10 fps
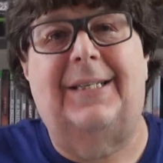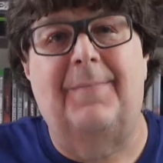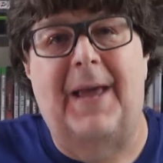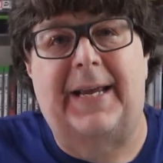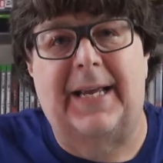
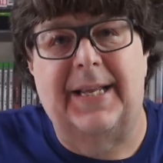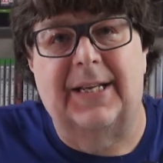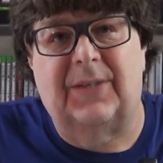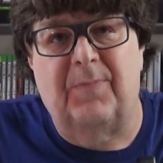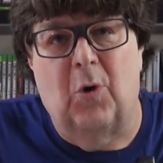to making
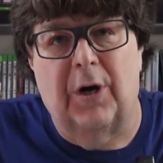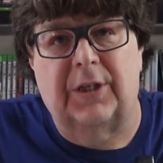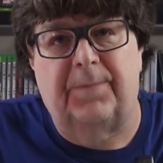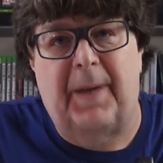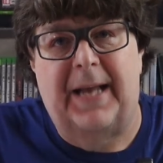this more
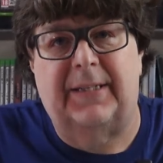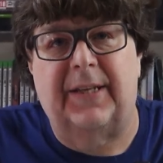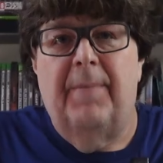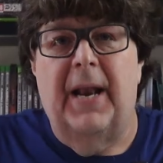expensive.